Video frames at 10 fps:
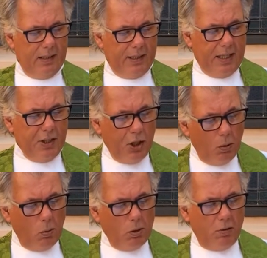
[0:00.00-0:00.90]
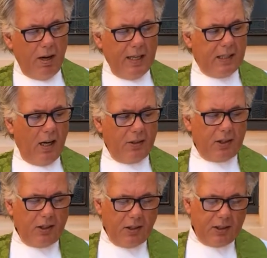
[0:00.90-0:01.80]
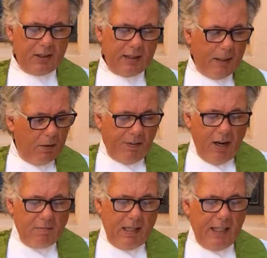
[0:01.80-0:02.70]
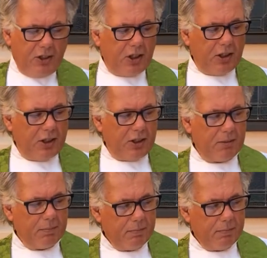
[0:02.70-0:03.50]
They knew all the right answers. They were very religious,